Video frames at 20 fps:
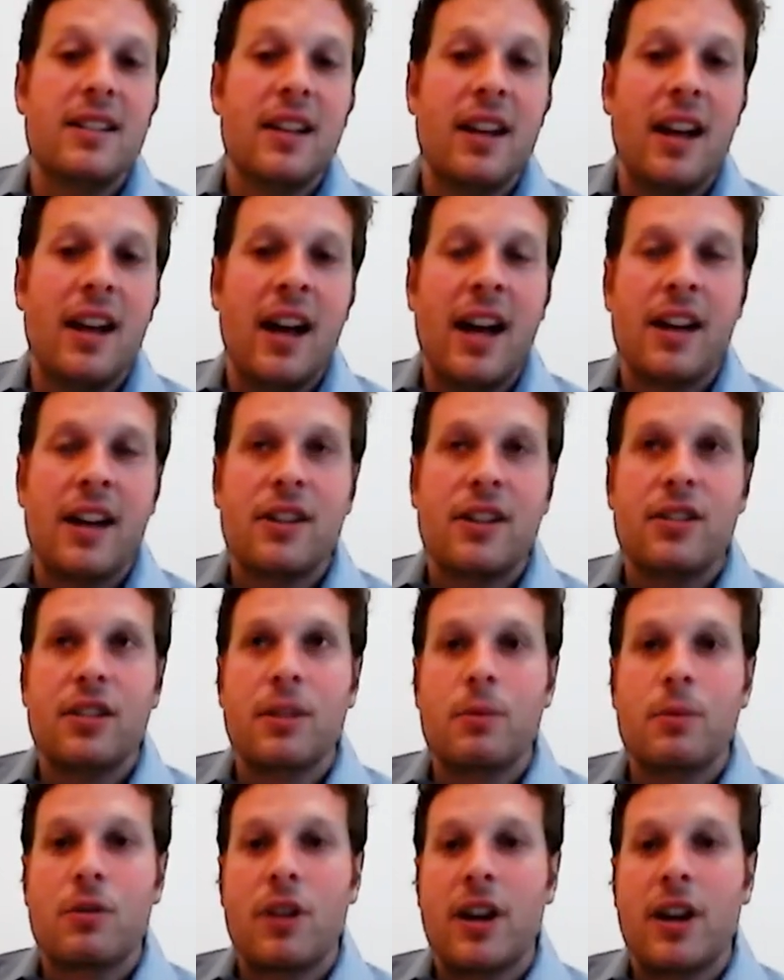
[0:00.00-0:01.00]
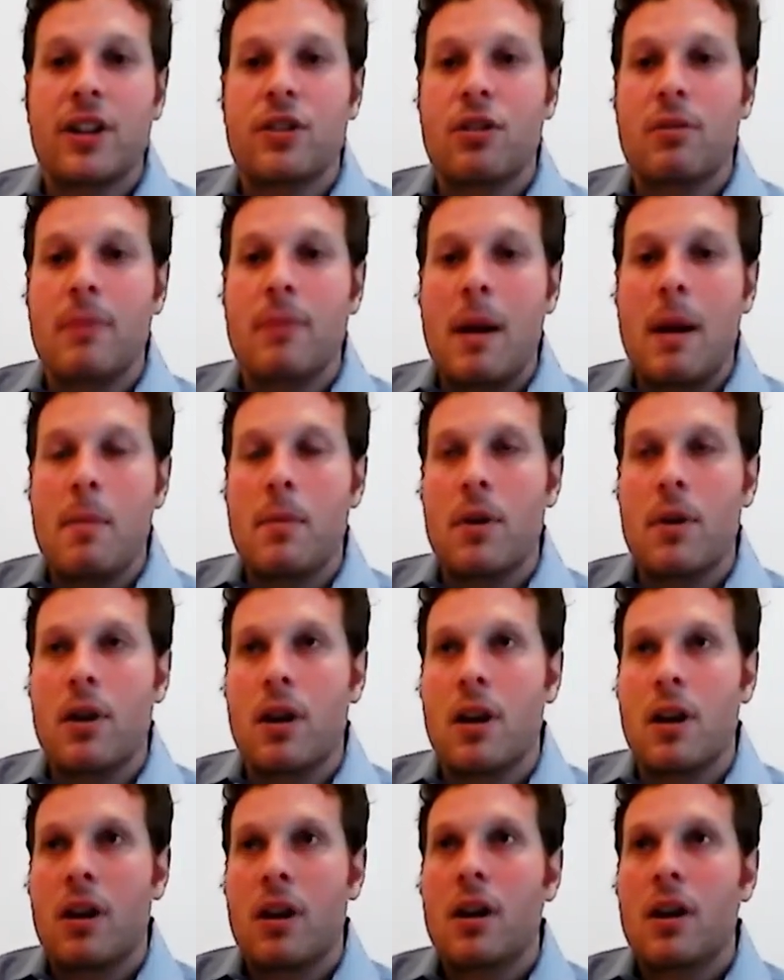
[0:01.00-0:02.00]
I actually am trying to
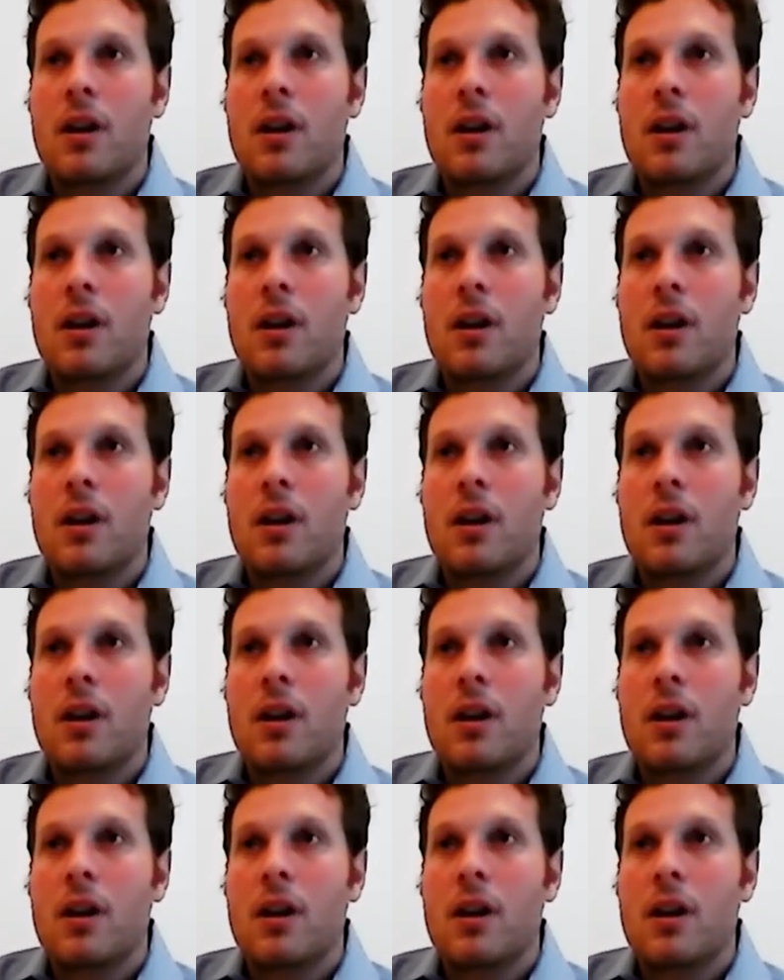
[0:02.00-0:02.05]
remember